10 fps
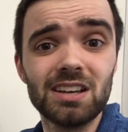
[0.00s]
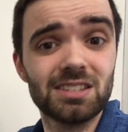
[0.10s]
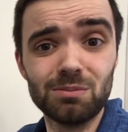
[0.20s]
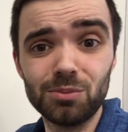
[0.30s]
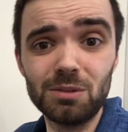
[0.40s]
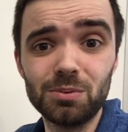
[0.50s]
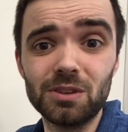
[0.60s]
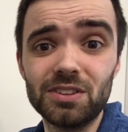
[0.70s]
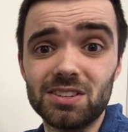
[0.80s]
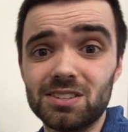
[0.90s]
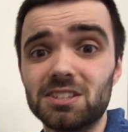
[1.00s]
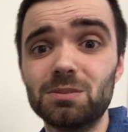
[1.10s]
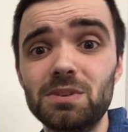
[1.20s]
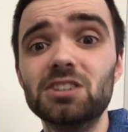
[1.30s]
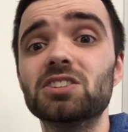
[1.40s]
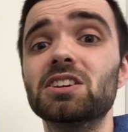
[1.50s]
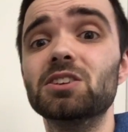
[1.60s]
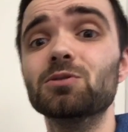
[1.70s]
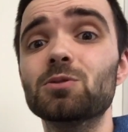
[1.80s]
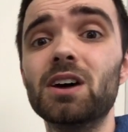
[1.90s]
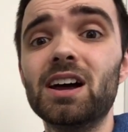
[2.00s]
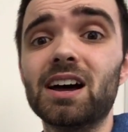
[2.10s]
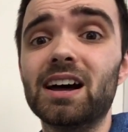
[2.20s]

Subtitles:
Simply put, this is a speech that you